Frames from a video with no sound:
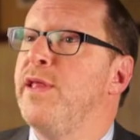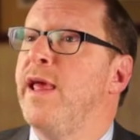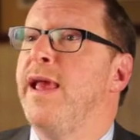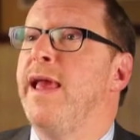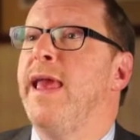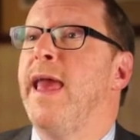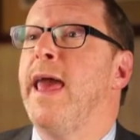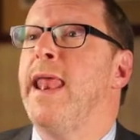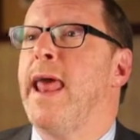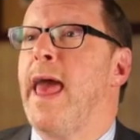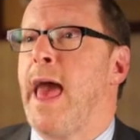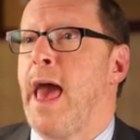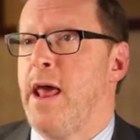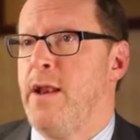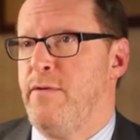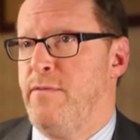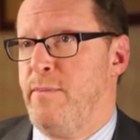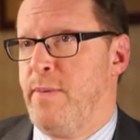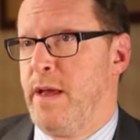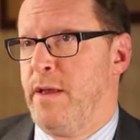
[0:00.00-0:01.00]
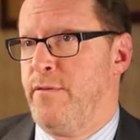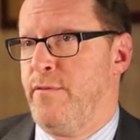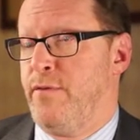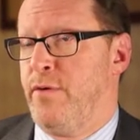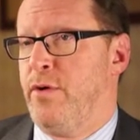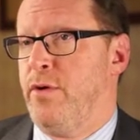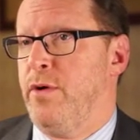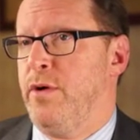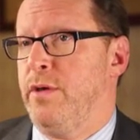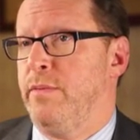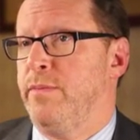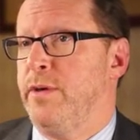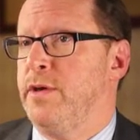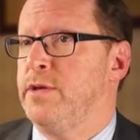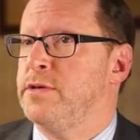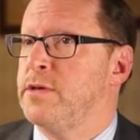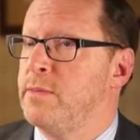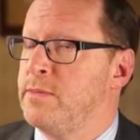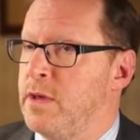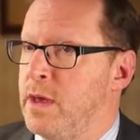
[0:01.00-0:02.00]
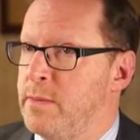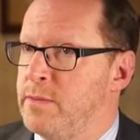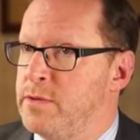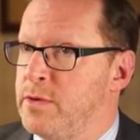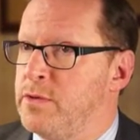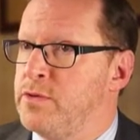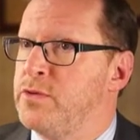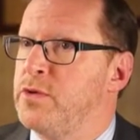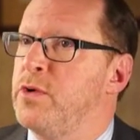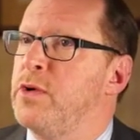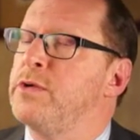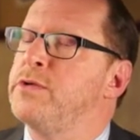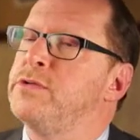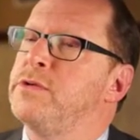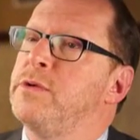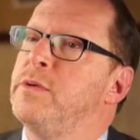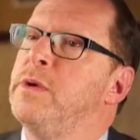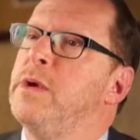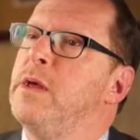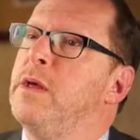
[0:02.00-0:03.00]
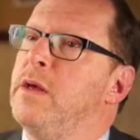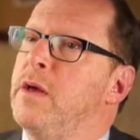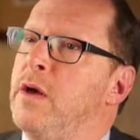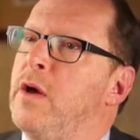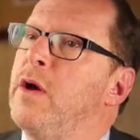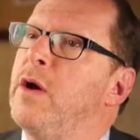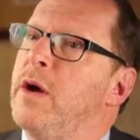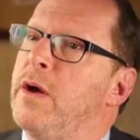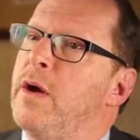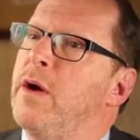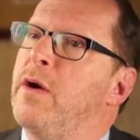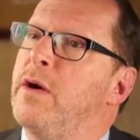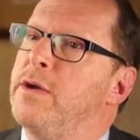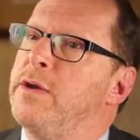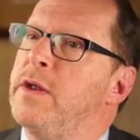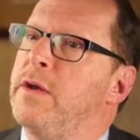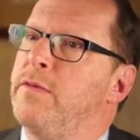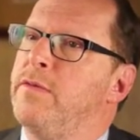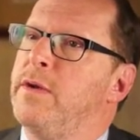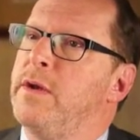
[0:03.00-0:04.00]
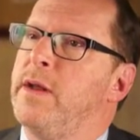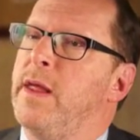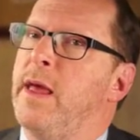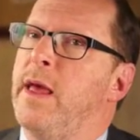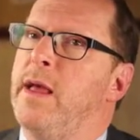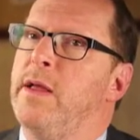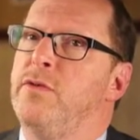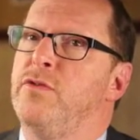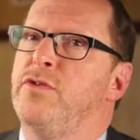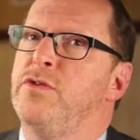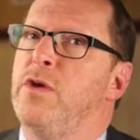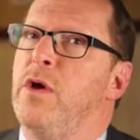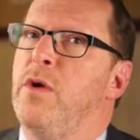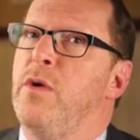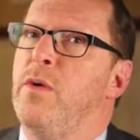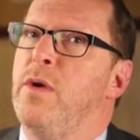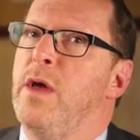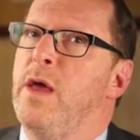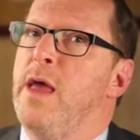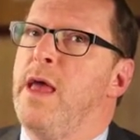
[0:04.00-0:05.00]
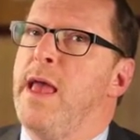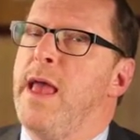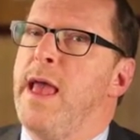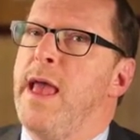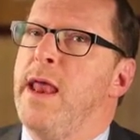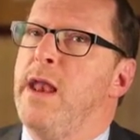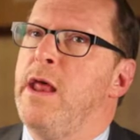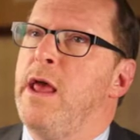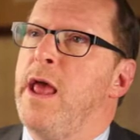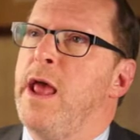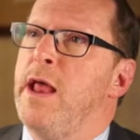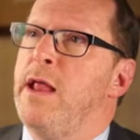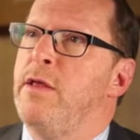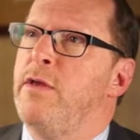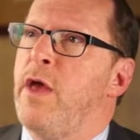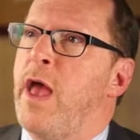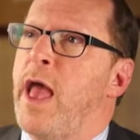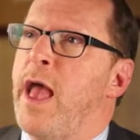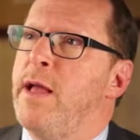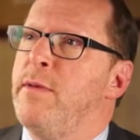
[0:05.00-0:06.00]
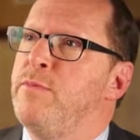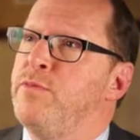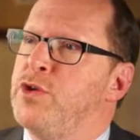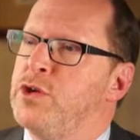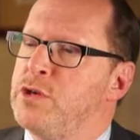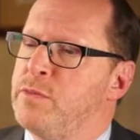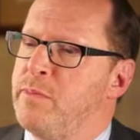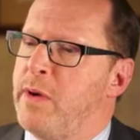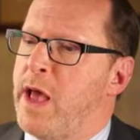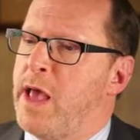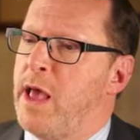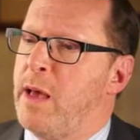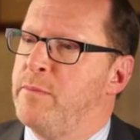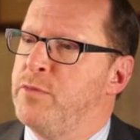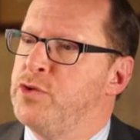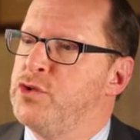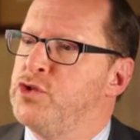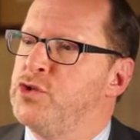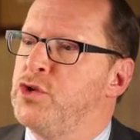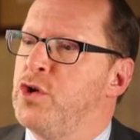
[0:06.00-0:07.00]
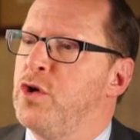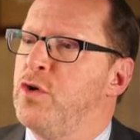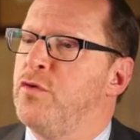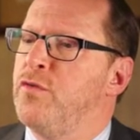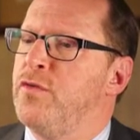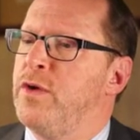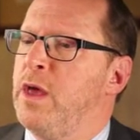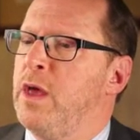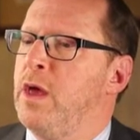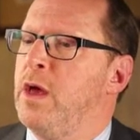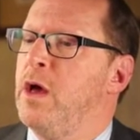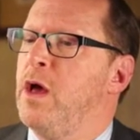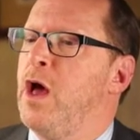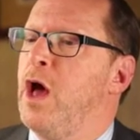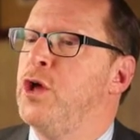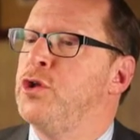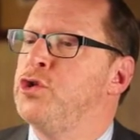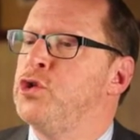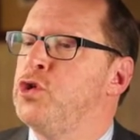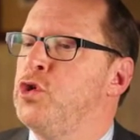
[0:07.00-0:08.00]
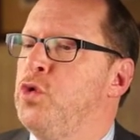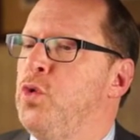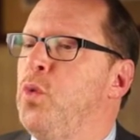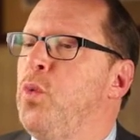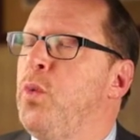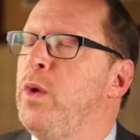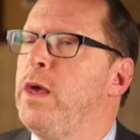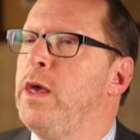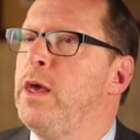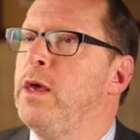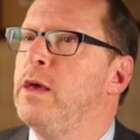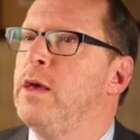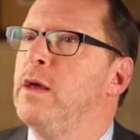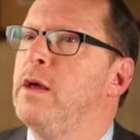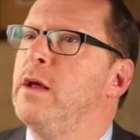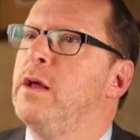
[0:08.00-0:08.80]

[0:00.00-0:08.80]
they get out of bed for good, because sometimes those are also are different. And so, and just by observing a 2-week